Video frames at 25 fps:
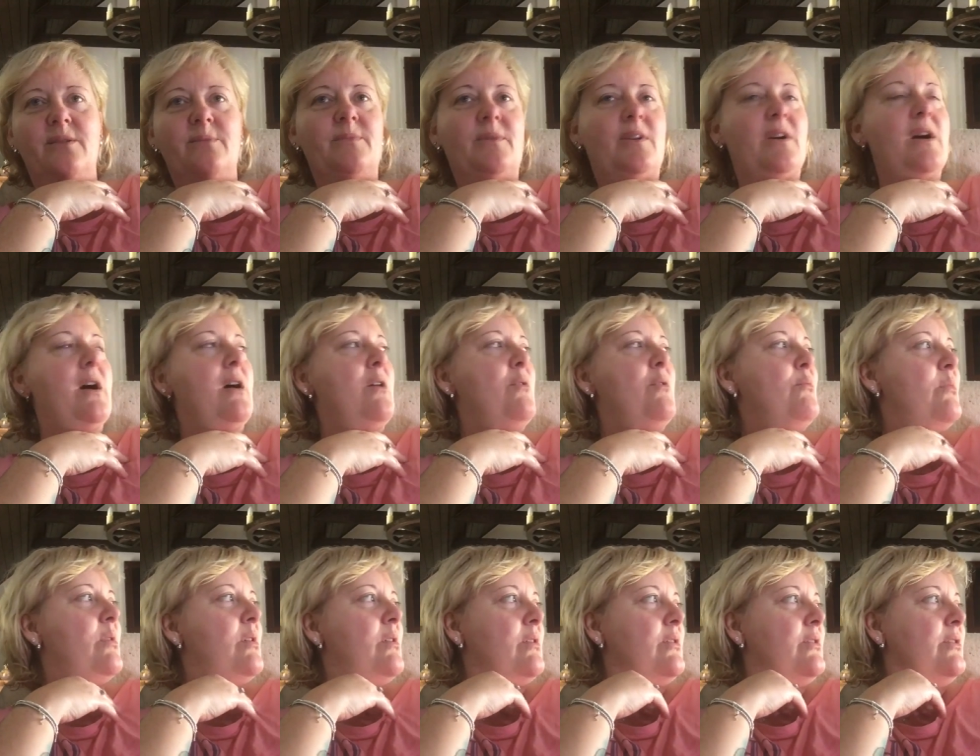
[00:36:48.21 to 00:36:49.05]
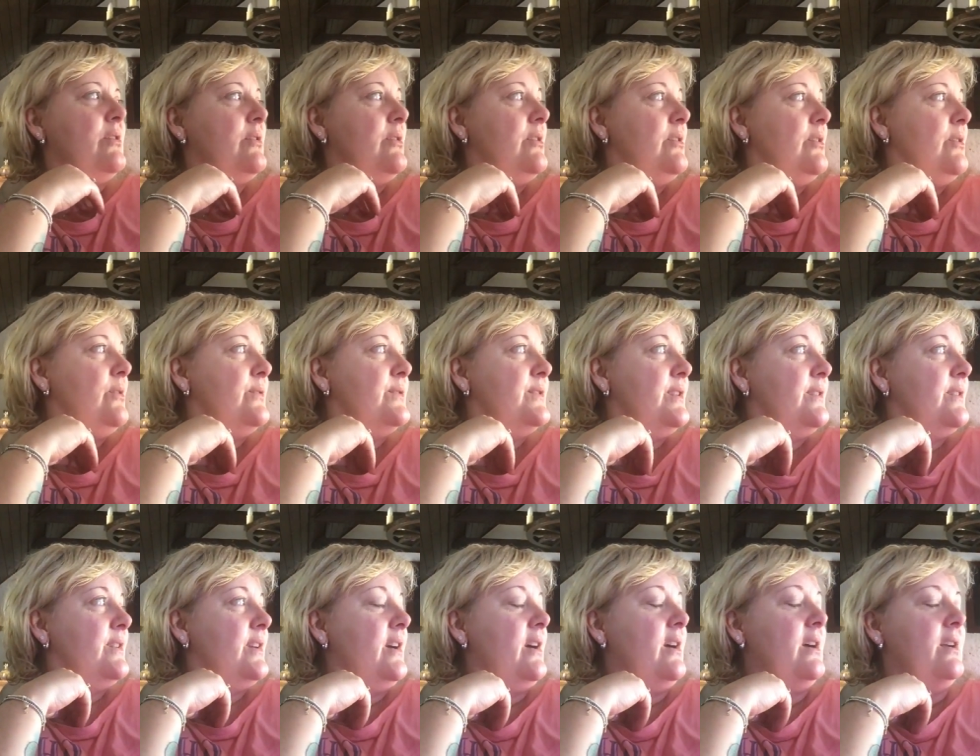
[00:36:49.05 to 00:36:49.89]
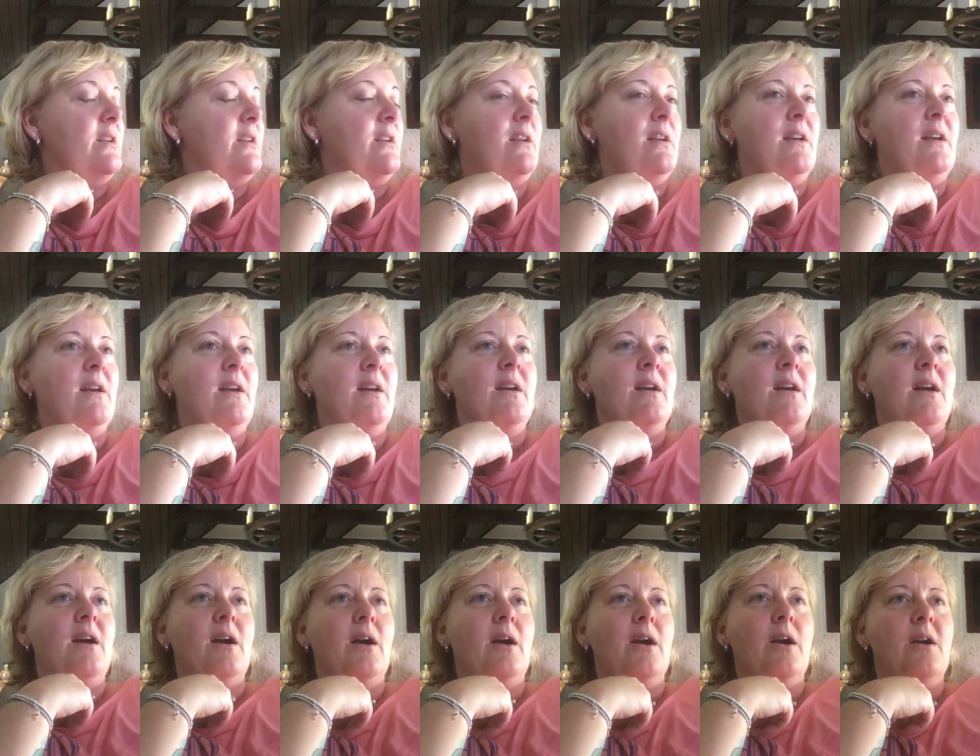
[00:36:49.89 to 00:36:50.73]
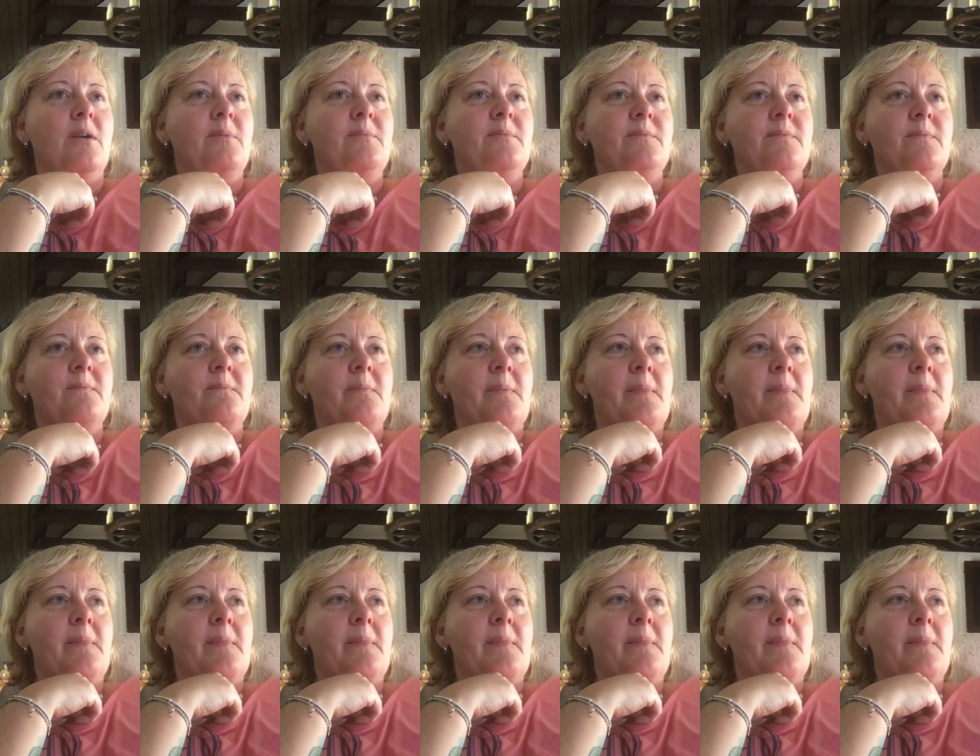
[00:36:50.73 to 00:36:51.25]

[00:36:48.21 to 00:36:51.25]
I'm like, oh my God, okay.